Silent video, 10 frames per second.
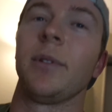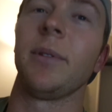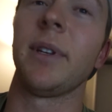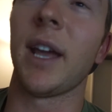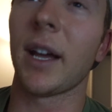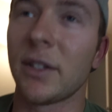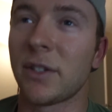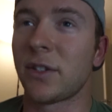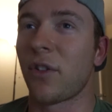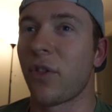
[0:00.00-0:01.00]
we're doing
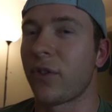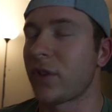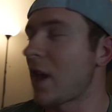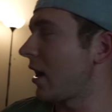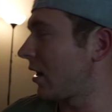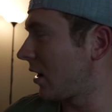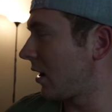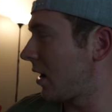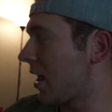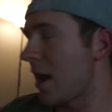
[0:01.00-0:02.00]
next
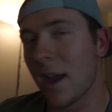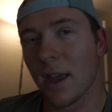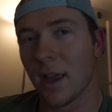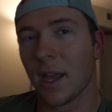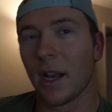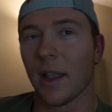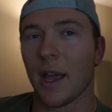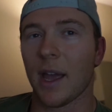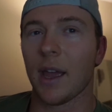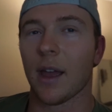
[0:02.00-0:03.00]
Saturday in L
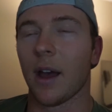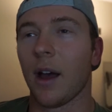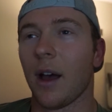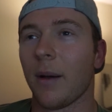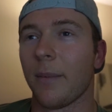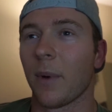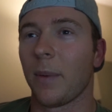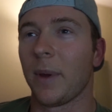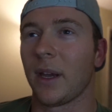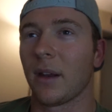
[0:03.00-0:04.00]
A. Um,
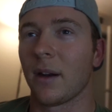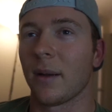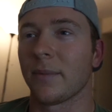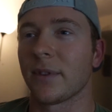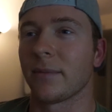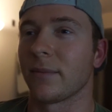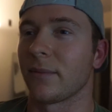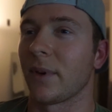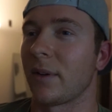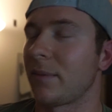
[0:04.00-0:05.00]
we're picking her up
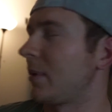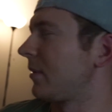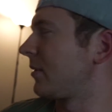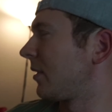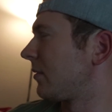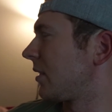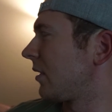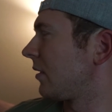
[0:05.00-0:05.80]
somewhere from her hotel.